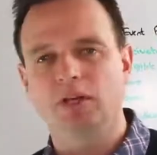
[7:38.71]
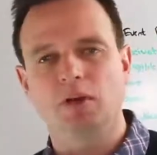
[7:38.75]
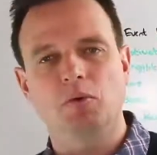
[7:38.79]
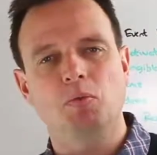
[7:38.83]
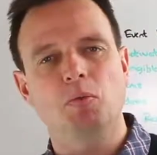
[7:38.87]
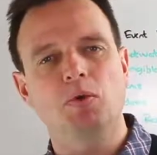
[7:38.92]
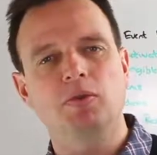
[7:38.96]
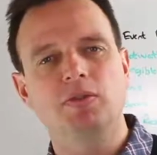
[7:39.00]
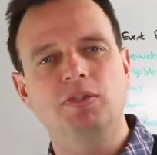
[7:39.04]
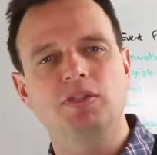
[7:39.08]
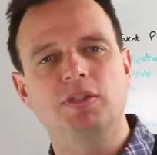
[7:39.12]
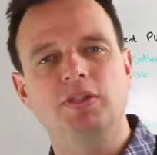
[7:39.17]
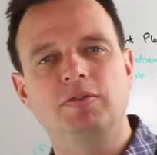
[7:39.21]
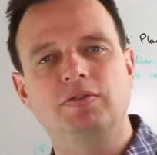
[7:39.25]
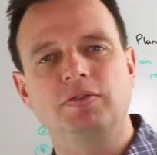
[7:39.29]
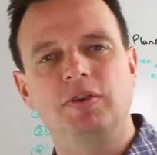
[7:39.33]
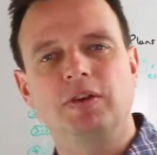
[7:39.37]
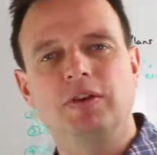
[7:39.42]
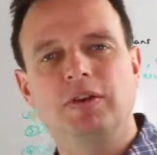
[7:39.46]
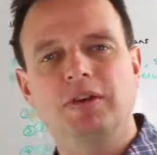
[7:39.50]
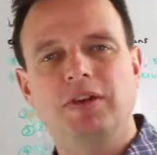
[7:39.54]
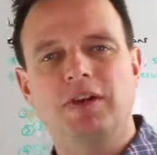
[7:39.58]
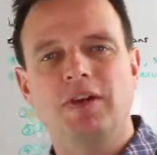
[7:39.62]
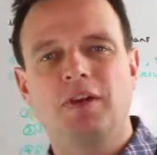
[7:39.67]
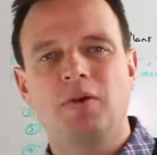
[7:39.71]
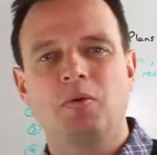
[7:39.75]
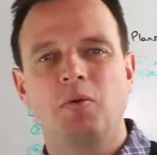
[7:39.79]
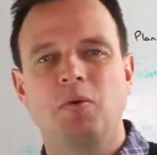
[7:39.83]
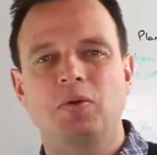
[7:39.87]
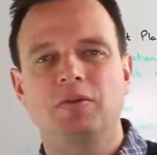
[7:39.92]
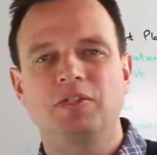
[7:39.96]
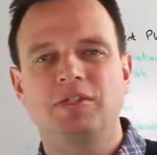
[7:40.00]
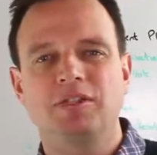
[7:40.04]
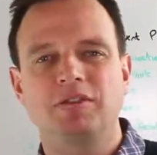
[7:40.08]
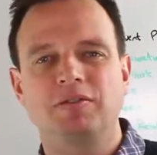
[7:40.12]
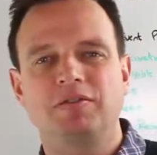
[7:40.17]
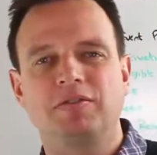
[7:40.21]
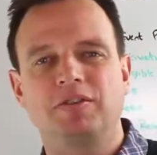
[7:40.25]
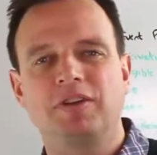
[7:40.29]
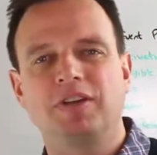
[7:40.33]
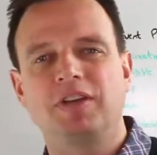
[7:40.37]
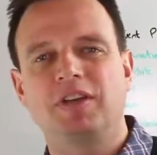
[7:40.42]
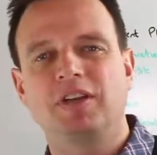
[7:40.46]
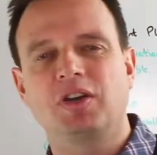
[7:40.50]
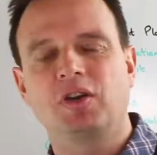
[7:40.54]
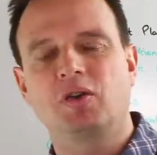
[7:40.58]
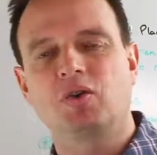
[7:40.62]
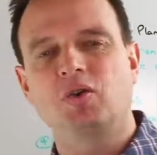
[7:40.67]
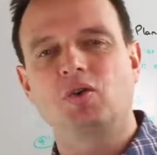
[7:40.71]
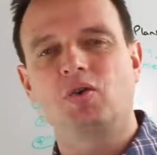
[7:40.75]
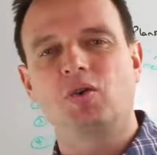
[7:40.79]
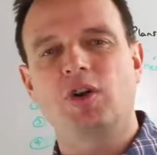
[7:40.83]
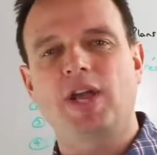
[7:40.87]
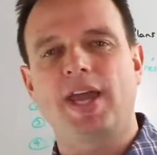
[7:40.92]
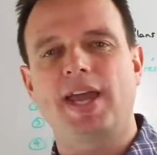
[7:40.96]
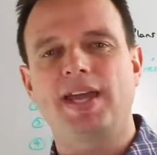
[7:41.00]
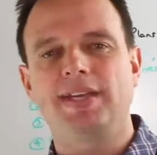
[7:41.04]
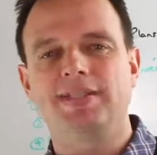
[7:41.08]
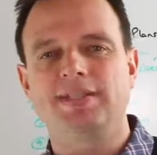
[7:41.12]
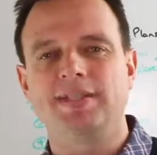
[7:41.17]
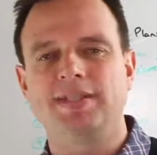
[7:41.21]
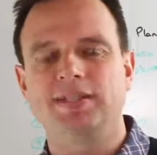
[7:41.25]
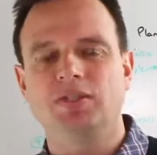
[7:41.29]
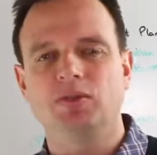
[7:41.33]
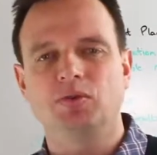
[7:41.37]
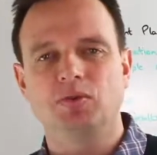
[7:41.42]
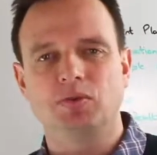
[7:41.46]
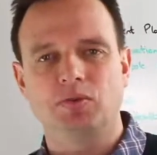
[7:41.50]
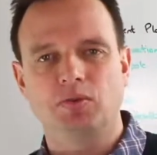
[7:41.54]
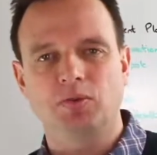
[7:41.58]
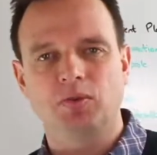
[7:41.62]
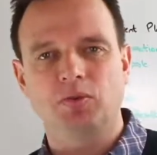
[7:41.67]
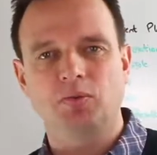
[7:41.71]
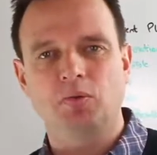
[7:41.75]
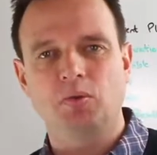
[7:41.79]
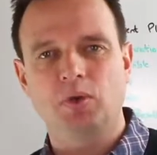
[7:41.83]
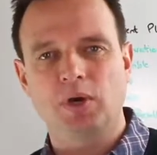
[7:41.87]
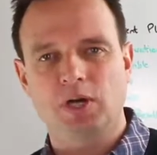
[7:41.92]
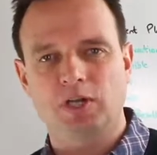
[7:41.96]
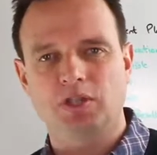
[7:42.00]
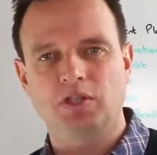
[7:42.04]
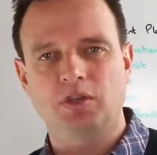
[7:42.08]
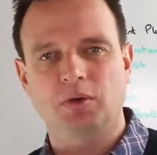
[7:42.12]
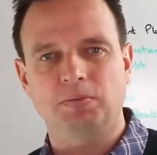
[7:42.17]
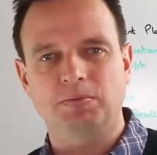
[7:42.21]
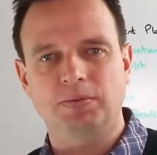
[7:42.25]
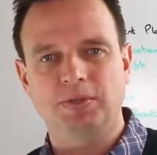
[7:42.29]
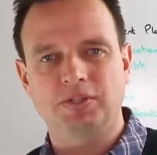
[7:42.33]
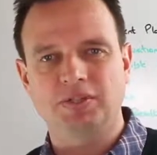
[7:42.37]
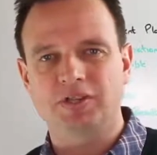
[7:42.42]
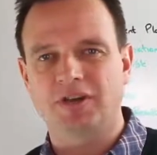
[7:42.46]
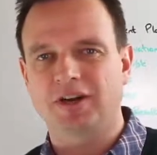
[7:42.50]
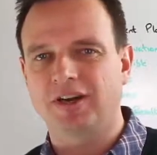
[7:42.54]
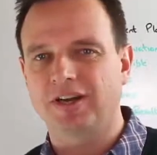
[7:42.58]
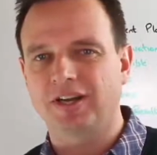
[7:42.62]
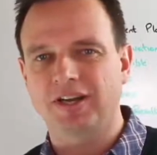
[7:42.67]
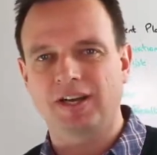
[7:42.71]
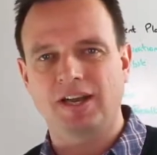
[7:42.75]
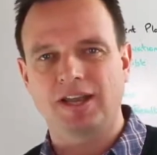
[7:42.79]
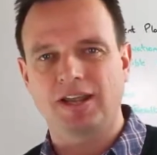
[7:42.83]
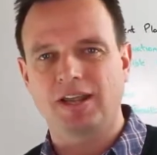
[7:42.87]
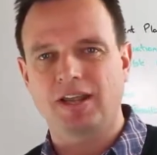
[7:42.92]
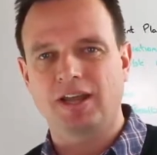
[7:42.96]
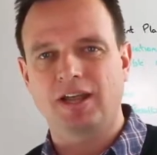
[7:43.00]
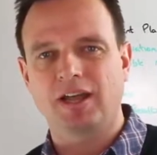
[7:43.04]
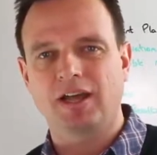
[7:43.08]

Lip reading: Once you've created your workshop design,